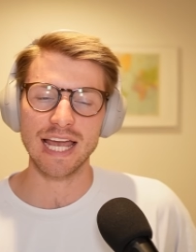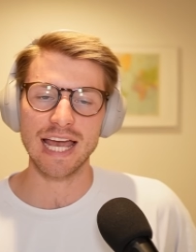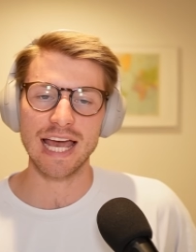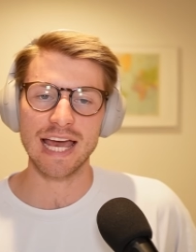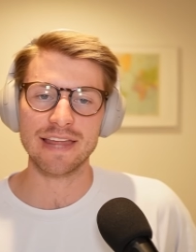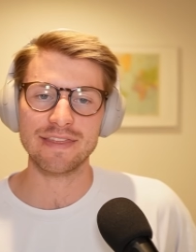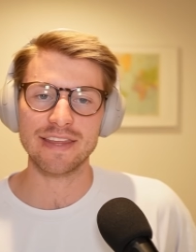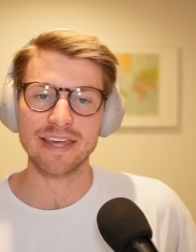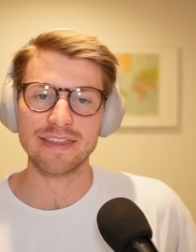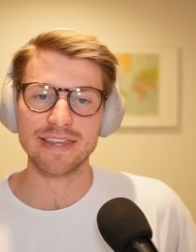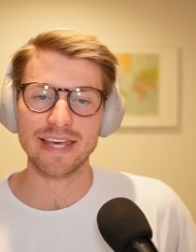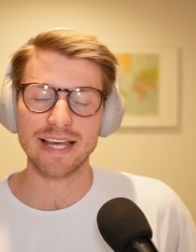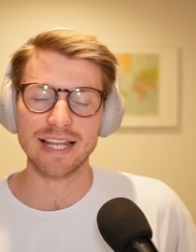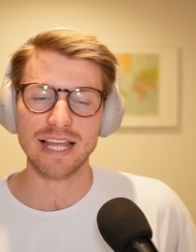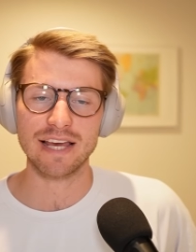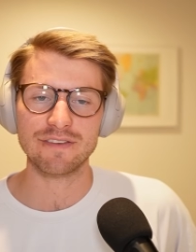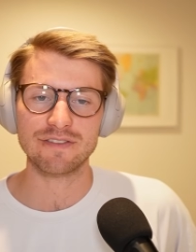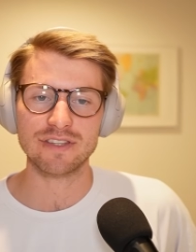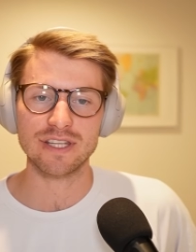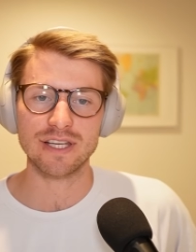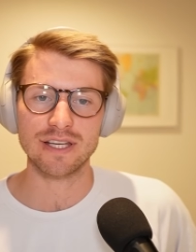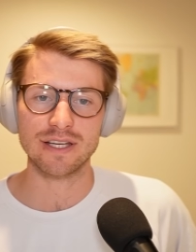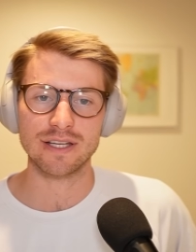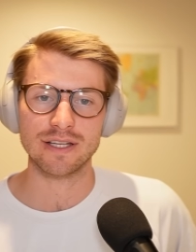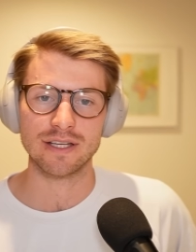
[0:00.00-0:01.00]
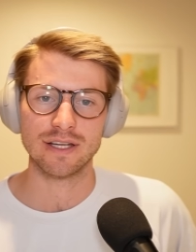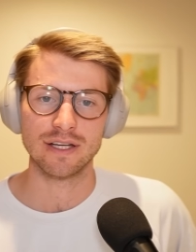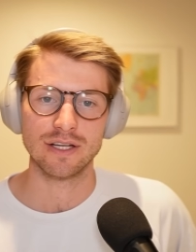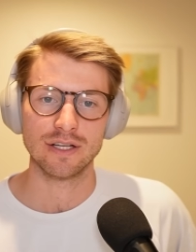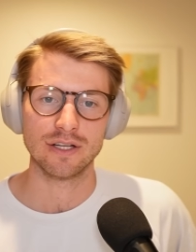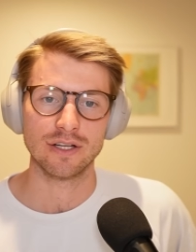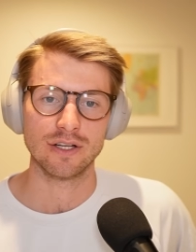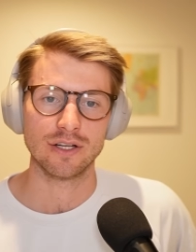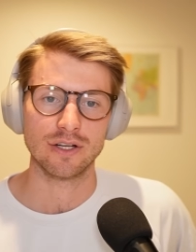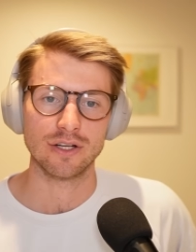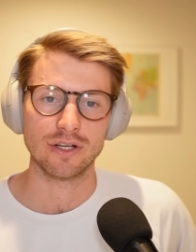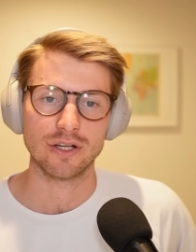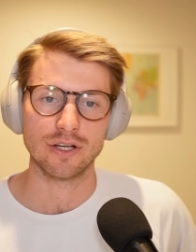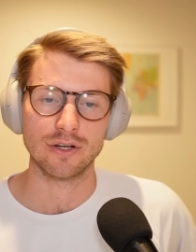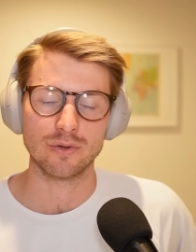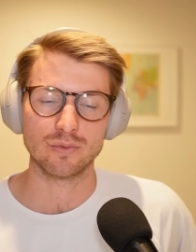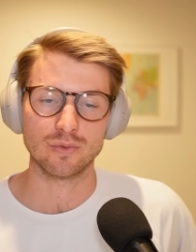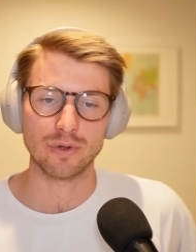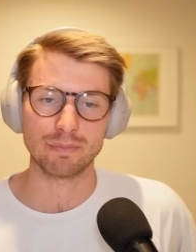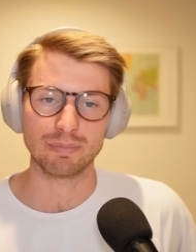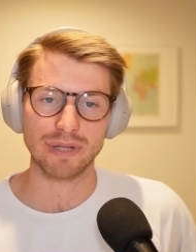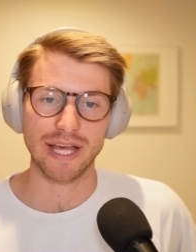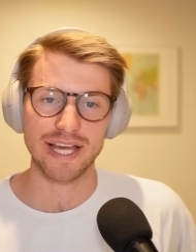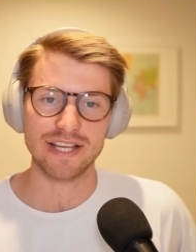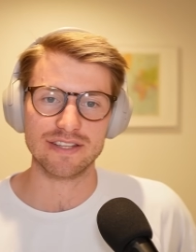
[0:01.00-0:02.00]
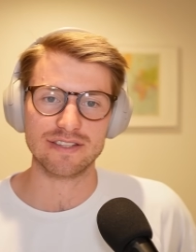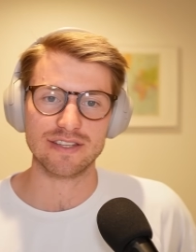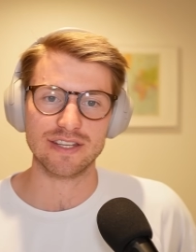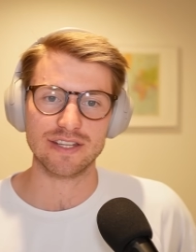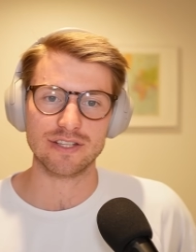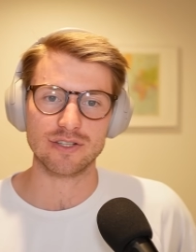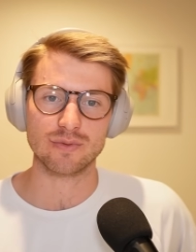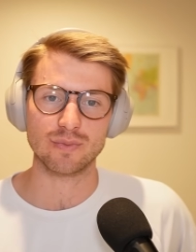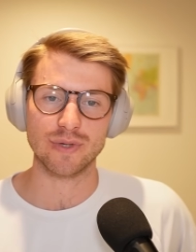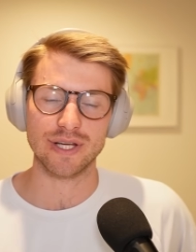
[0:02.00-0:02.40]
And then they'll have to replace this